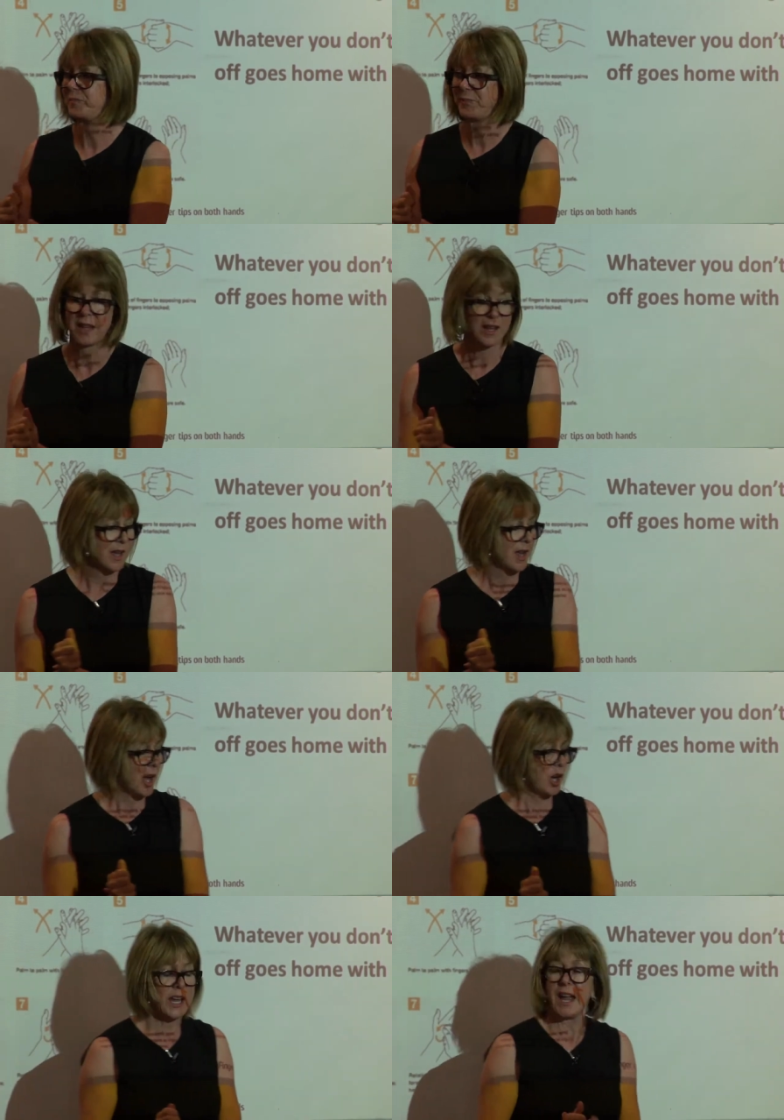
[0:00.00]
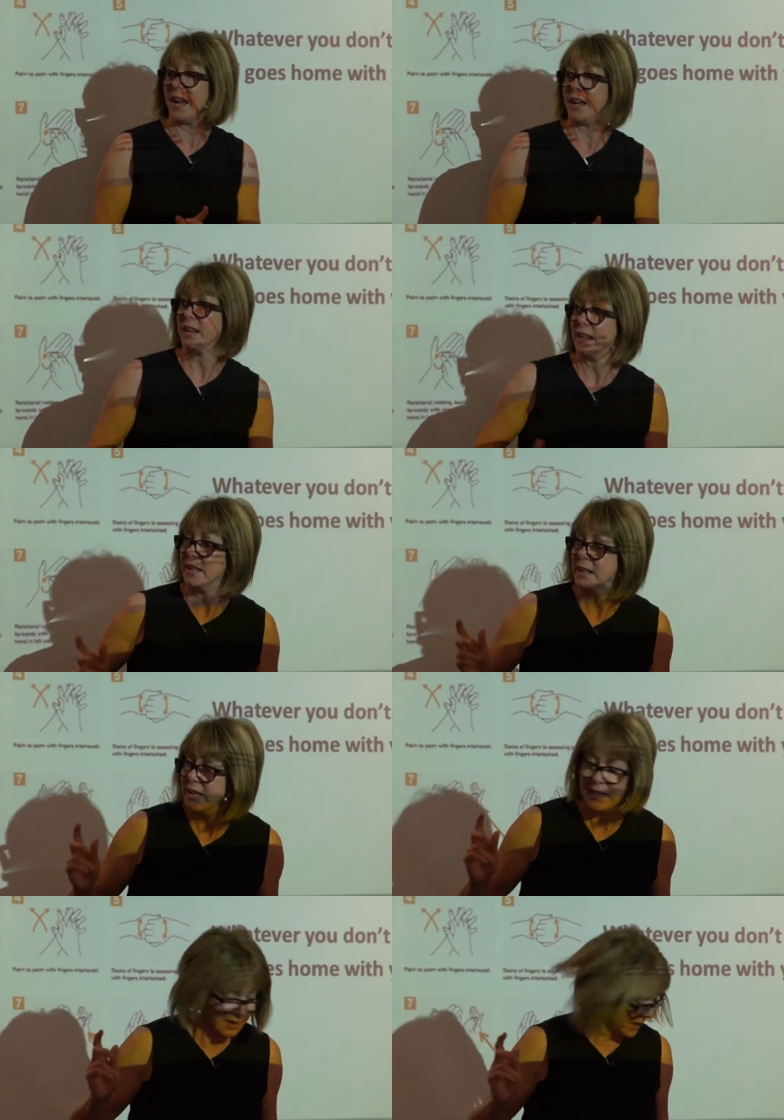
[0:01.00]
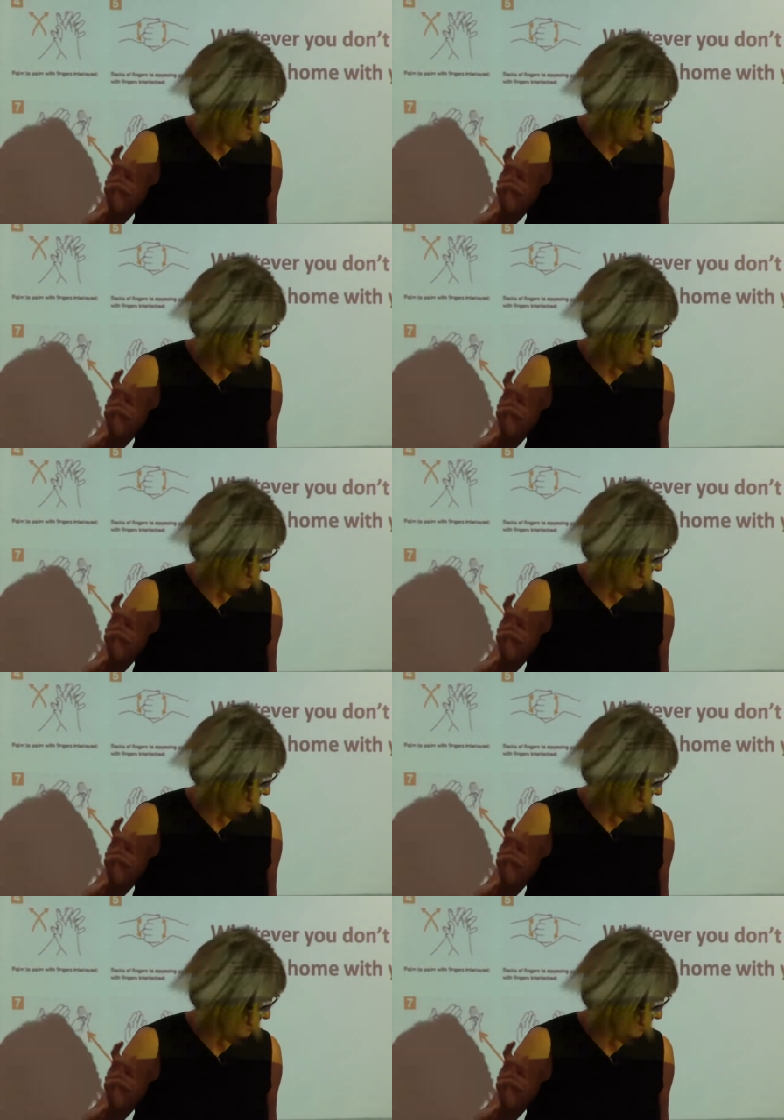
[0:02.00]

Yeah, because that's okay. you're contaminating